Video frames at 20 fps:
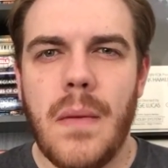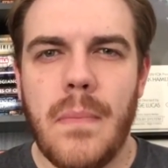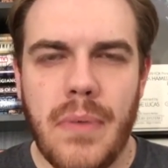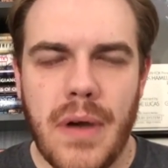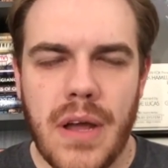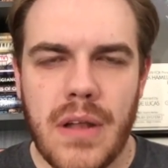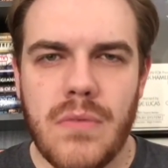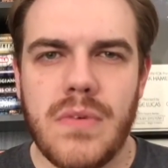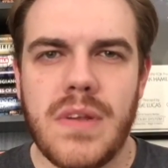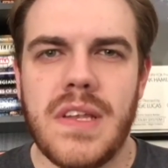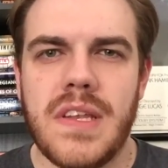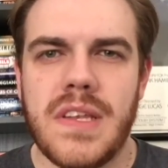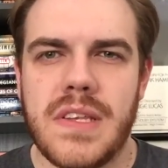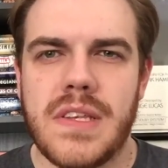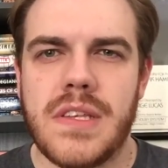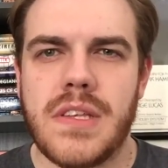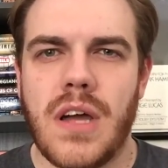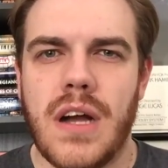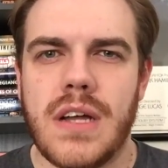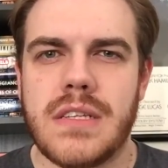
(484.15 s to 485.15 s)
but
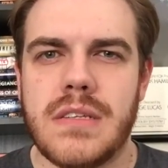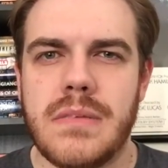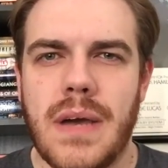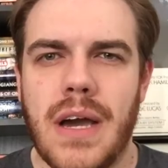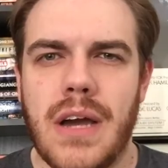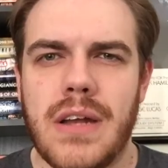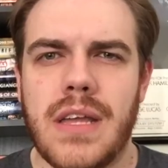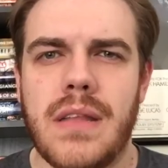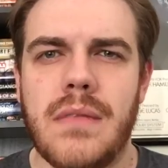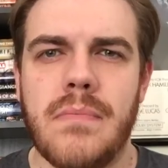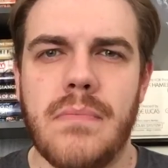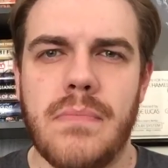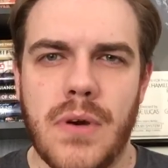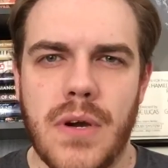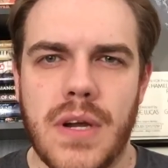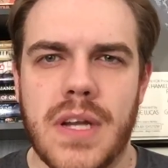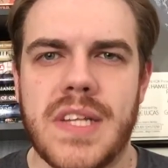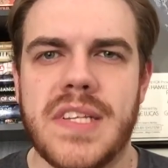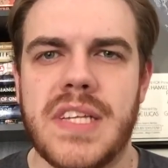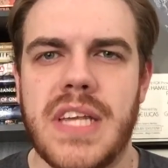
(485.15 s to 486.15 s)
was talked about in
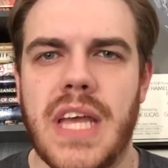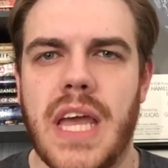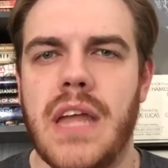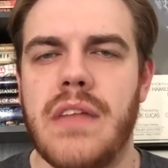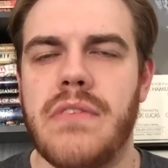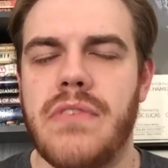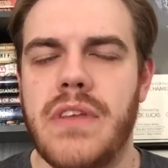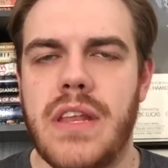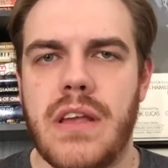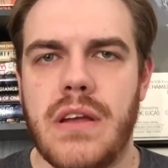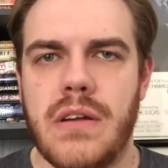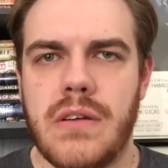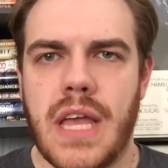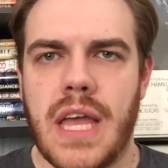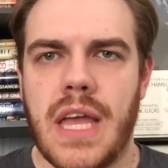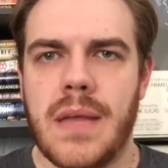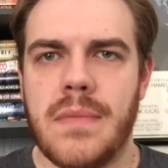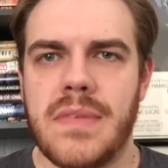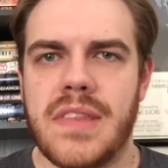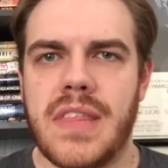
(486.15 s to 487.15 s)
books and video
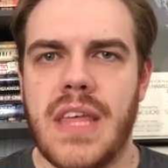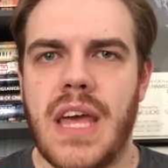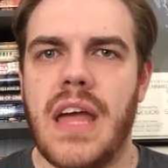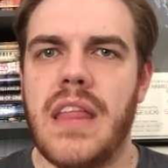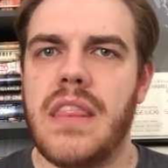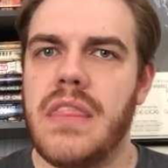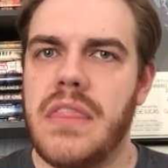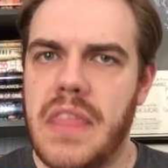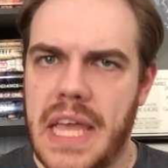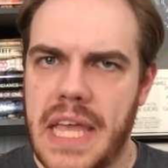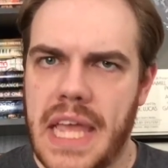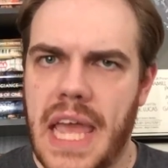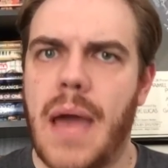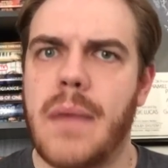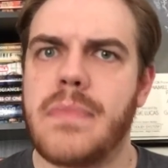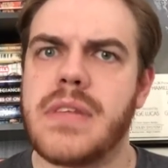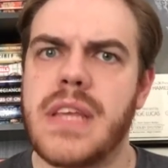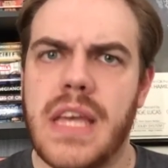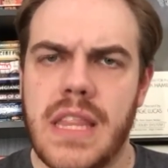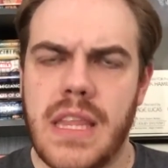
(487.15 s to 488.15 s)
games that they
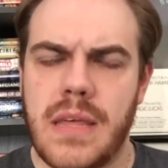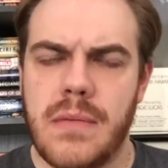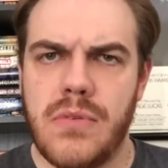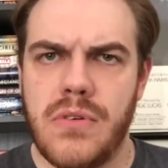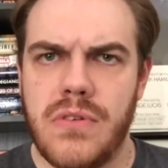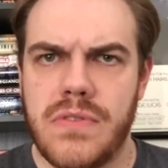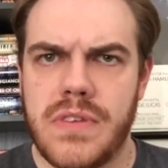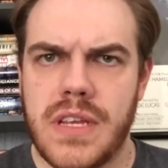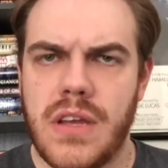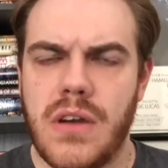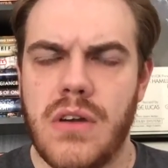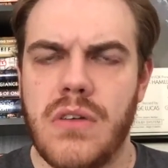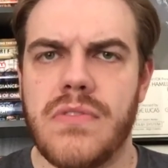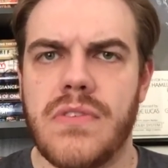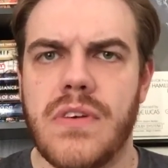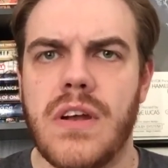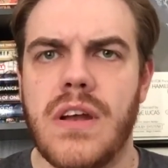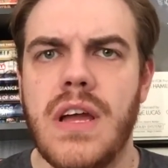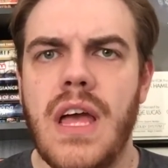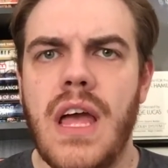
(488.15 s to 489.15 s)
kept, and they moved it
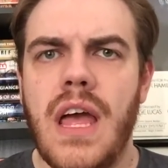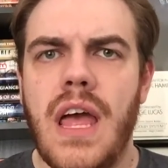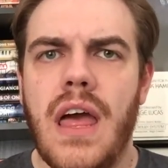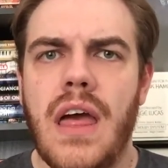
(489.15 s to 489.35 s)
over.